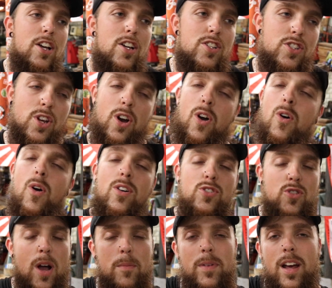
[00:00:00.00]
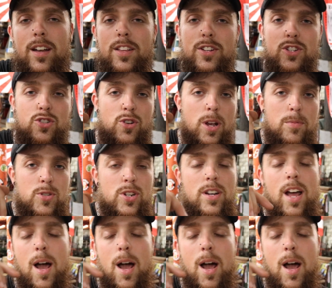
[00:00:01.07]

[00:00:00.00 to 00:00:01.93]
So drop down to the description.